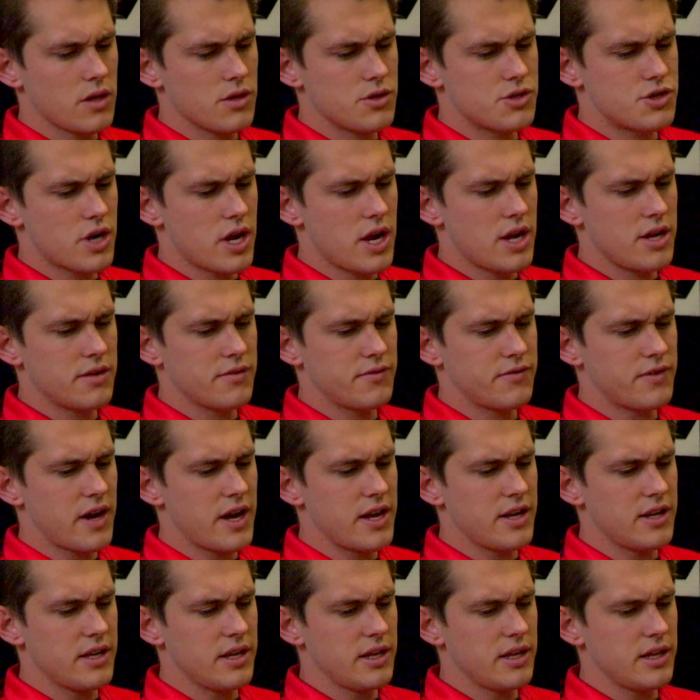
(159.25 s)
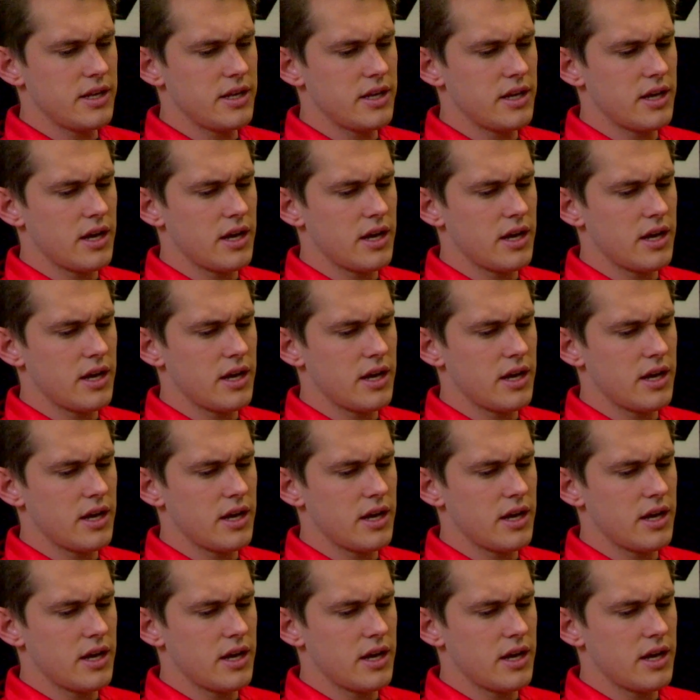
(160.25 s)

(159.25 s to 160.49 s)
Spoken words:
trying to find it